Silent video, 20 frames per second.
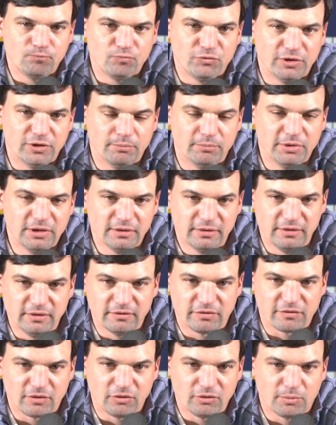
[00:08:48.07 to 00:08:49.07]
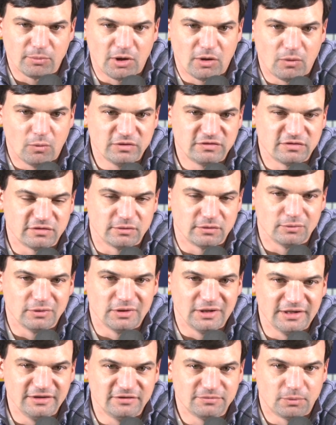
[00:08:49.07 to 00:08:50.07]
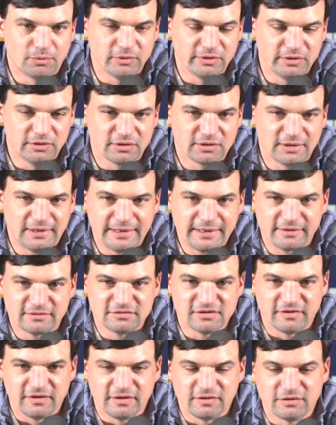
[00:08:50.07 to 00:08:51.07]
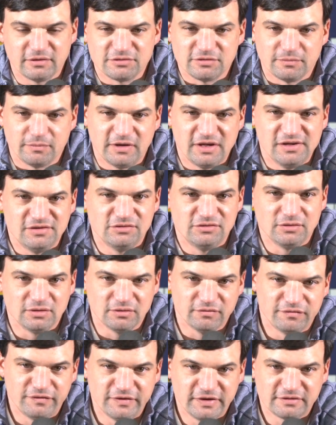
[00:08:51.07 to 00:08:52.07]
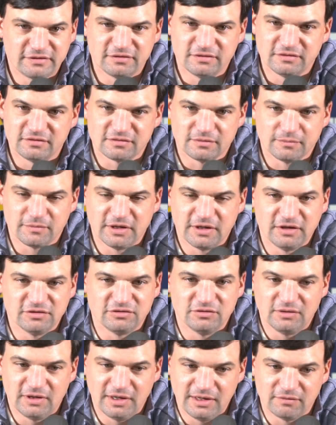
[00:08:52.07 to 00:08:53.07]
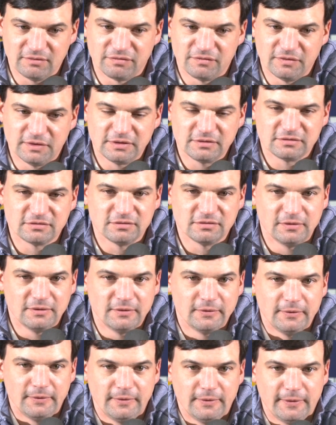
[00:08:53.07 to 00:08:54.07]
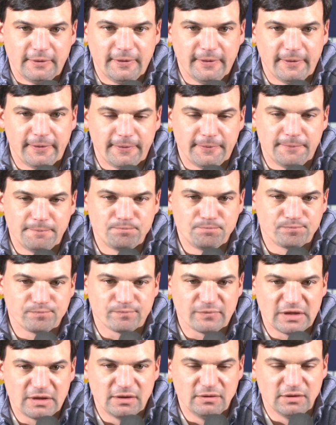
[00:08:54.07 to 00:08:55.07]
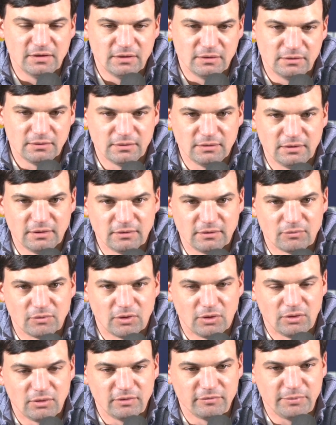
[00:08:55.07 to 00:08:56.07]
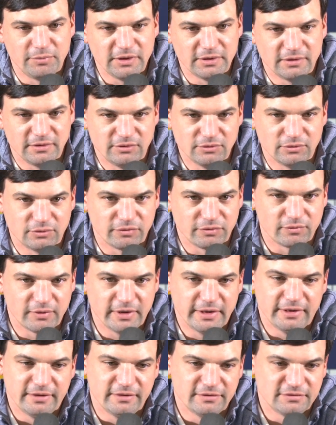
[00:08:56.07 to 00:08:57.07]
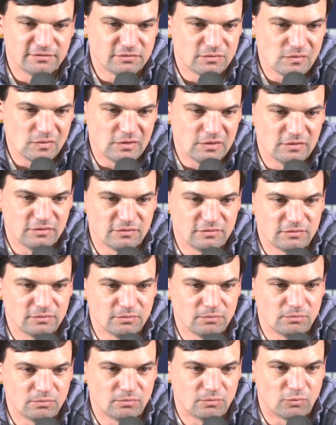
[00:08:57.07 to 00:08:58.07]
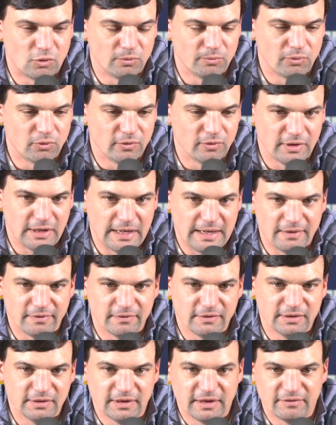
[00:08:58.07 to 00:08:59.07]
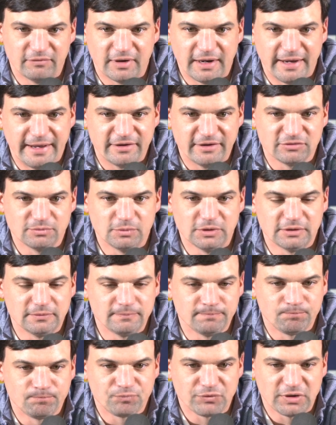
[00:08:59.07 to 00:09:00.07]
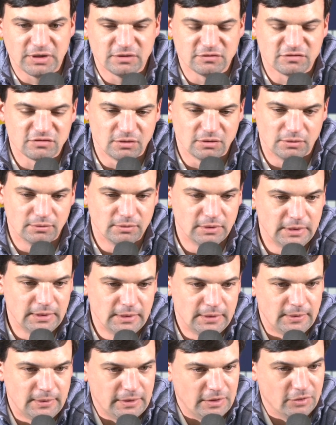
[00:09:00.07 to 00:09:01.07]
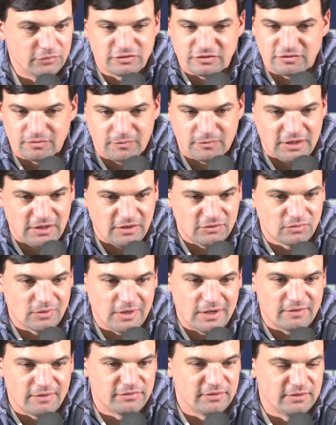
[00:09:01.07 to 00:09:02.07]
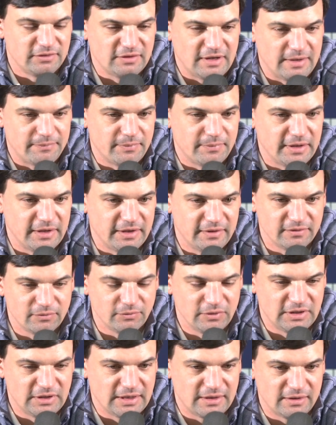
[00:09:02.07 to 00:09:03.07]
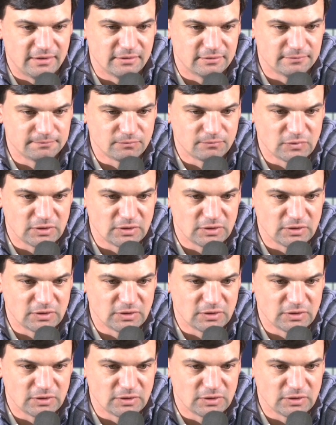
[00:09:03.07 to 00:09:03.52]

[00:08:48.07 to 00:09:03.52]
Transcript: Their ability to throw the ball, what's their release point look like? Because I think there's some things you can fix and some things you can't fix. And then the role of being a dual threat is more important now than it ever has been. And so those are some things right off the top of my head that we kind of